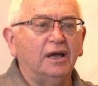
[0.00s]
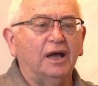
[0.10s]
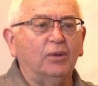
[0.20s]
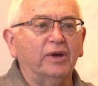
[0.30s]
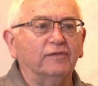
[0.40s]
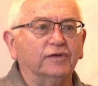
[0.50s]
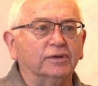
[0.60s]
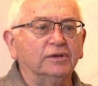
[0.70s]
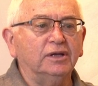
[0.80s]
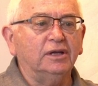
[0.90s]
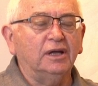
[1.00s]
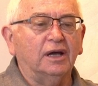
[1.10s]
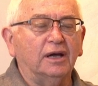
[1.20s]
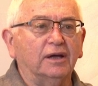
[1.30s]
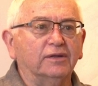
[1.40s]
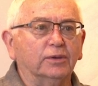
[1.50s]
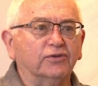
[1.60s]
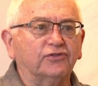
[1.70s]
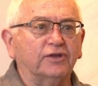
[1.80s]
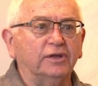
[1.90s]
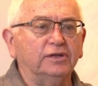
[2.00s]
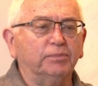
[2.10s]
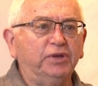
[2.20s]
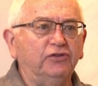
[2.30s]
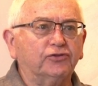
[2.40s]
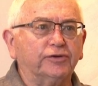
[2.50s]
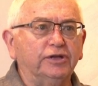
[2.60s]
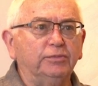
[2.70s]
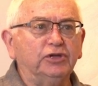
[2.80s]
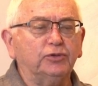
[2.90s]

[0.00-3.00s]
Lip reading: However, there was a peace treaty